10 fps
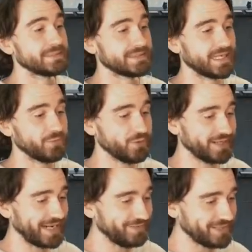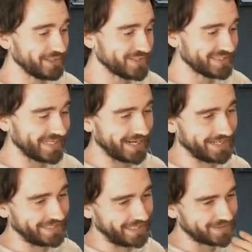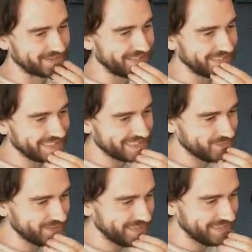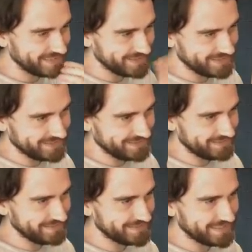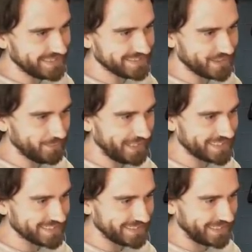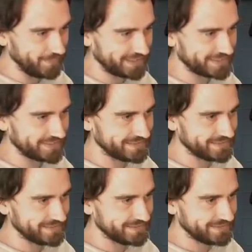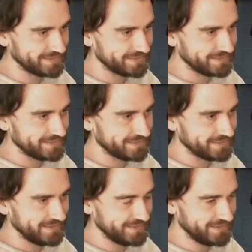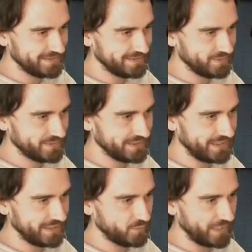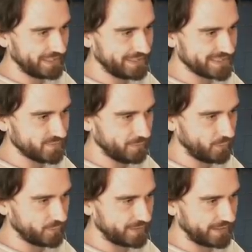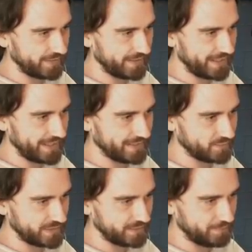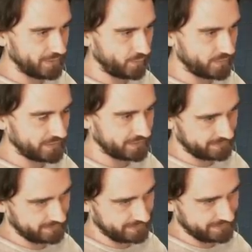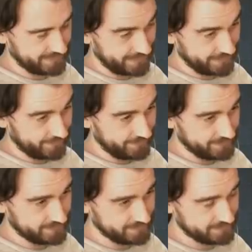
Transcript: Okay, we're kind of close to dying now, so I guess we need to change our plans a little bit. Uh, okay, well I guess we block there and we block there.